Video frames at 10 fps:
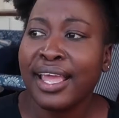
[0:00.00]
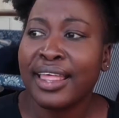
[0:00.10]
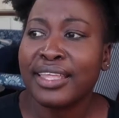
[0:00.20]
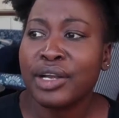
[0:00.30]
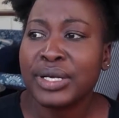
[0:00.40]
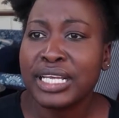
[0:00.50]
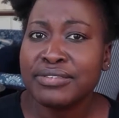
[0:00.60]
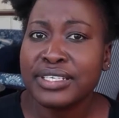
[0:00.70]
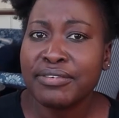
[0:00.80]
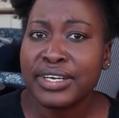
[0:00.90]
And then we
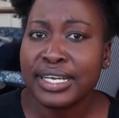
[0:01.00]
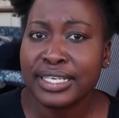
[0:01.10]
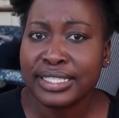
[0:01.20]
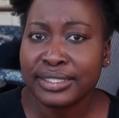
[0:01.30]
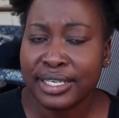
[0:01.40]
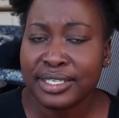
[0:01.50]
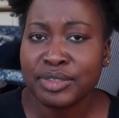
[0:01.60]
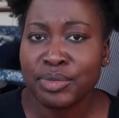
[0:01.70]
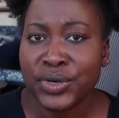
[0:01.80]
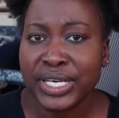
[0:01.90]
left very early the
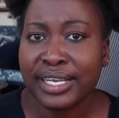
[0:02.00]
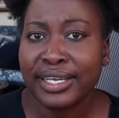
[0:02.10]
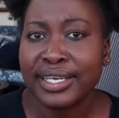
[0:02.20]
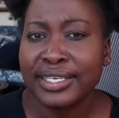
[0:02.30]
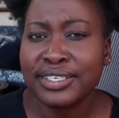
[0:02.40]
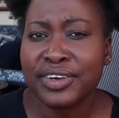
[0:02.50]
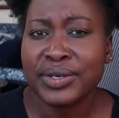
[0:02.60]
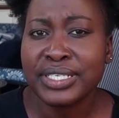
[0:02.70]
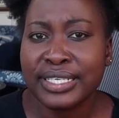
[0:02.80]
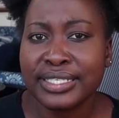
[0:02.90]
next morning at
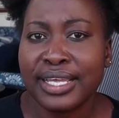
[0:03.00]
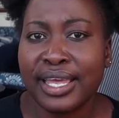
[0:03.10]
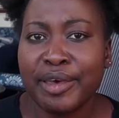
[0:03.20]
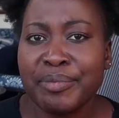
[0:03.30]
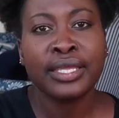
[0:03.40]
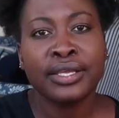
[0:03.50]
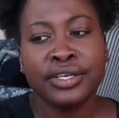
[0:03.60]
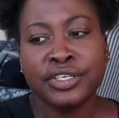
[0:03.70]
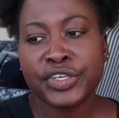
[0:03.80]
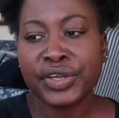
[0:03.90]
around 6 a.m.
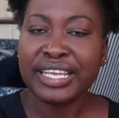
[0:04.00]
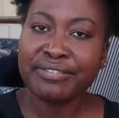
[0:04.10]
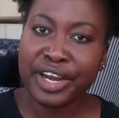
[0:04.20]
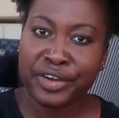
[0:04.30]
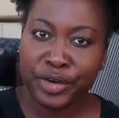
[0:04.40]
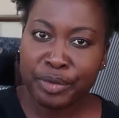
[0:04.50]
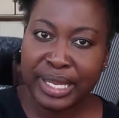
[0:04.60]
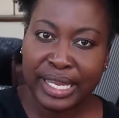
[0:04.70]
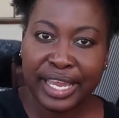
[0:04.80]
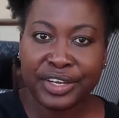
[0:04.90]
So you leave Nairobi